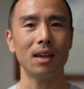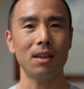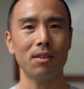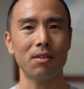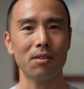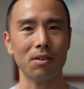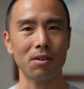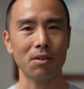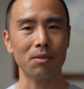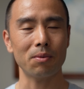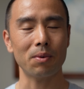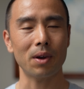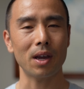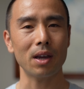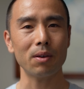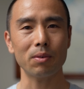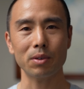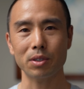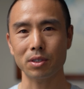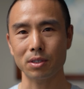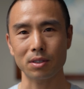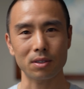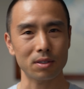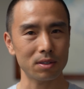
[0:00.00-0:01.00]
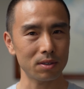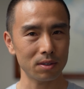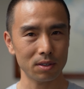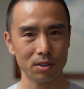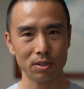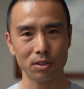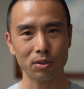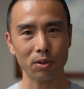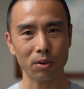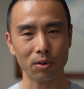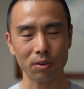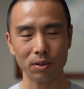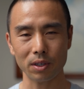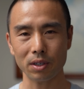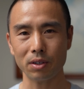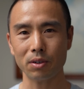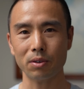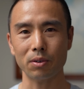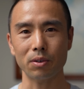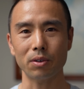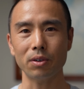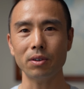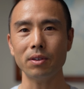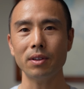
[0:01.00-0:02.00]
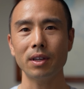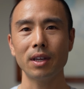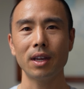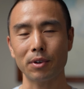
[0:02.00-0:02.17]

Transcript: in their own way, which is totally cool.